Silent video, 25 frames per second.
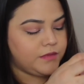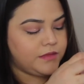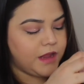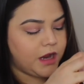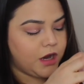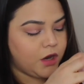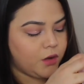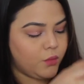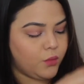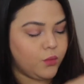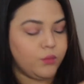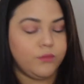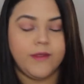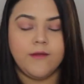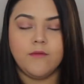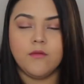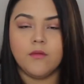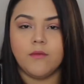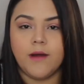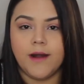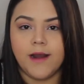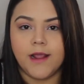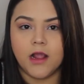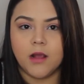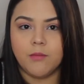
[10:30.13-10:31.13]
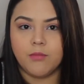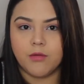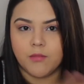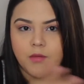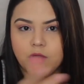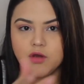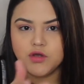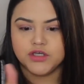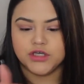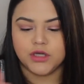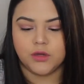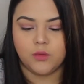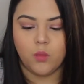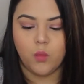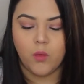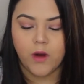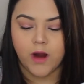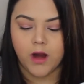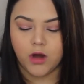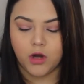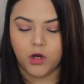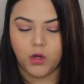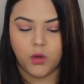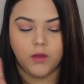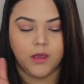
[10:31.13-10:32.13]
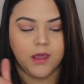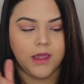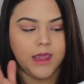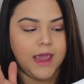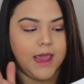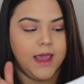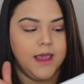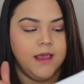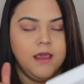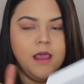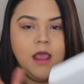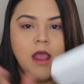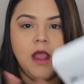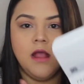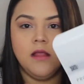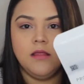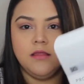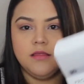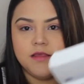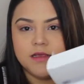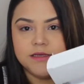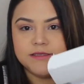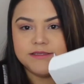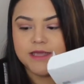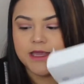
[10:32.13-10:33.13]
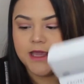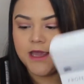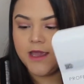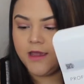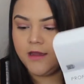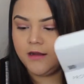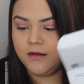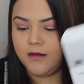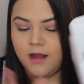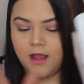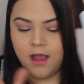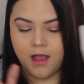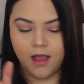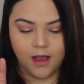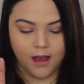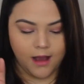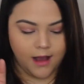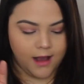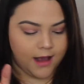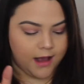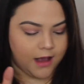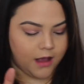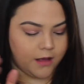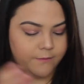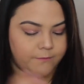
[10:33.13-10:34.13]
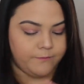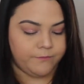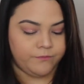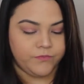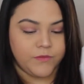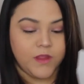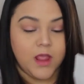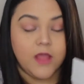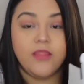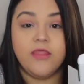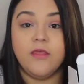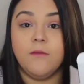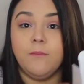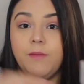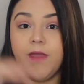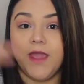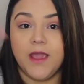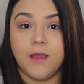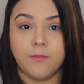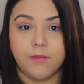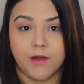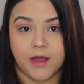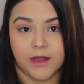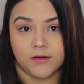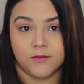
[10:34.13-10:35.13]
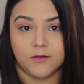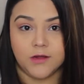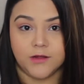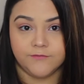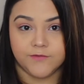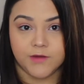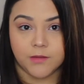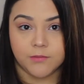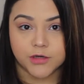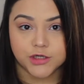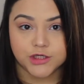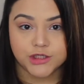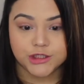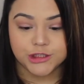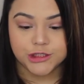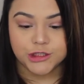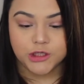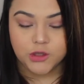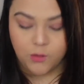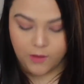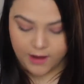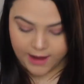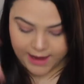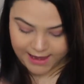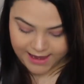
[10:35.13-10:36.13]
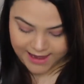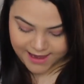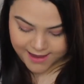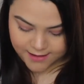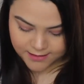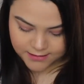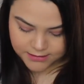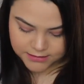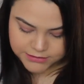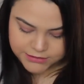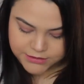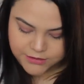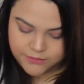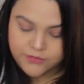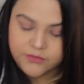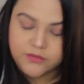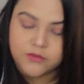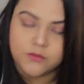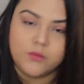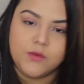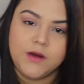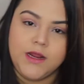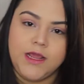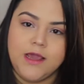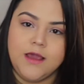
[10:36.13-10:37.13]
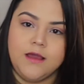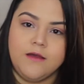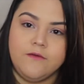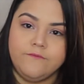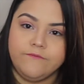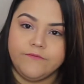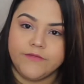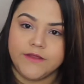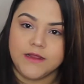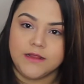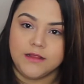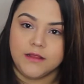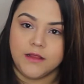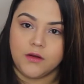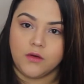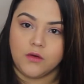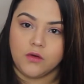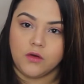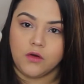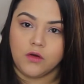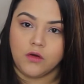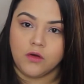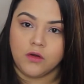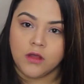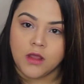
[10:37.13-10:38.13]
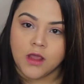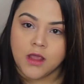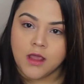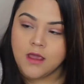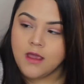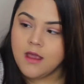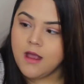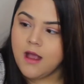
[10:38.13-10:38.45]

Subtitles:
they were running a promotion where you could get this kit, the big bottle of number 2, and 3 of the little,